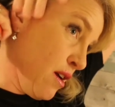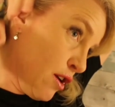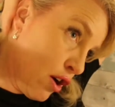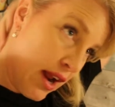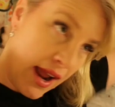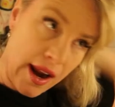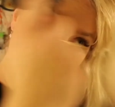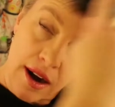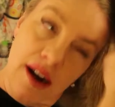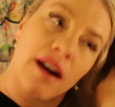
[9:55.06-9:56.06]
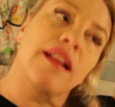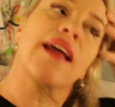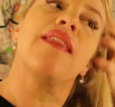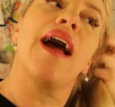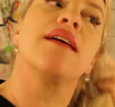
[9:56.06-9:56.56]
your hair
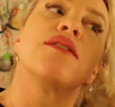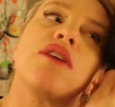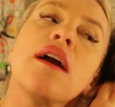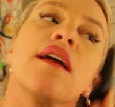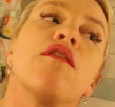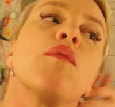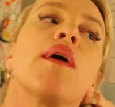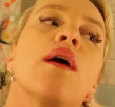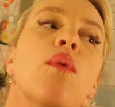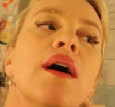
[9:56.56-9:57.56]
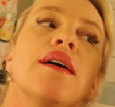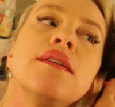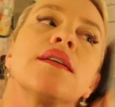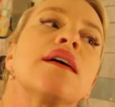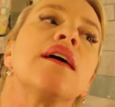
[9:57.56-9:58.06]
like that, starting from where it
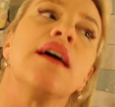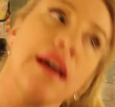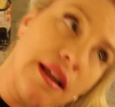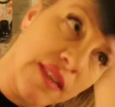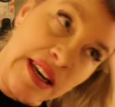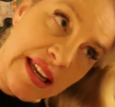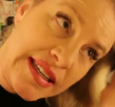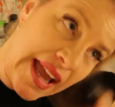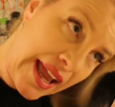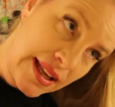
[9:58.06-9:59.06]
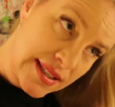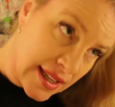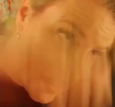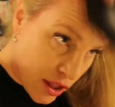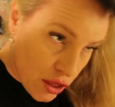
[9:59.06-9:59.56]
was, then it takes
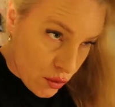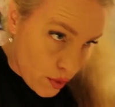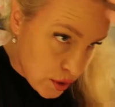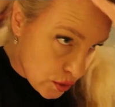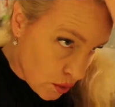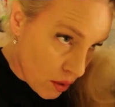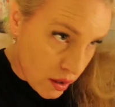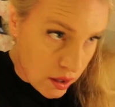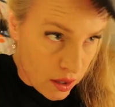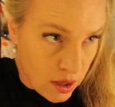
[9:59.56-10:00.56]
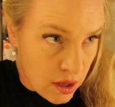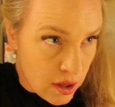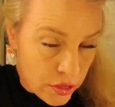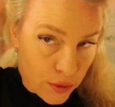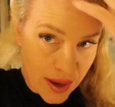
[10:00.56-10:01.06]
it through
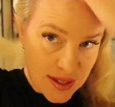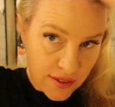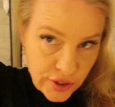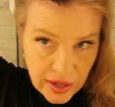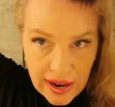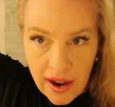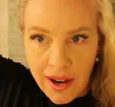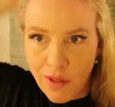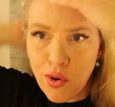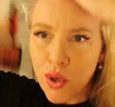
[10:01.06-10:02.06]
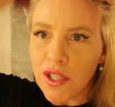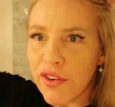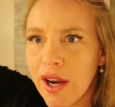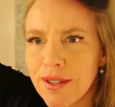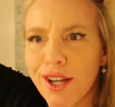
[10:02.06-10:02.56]
the rest of your hair. Now, of course, if
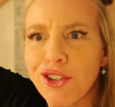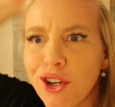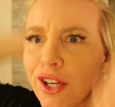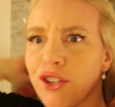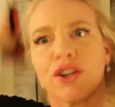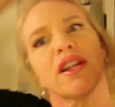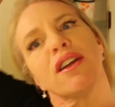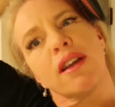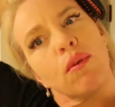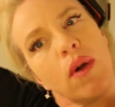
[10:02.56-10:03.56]
your hair is like dirty, you're gonna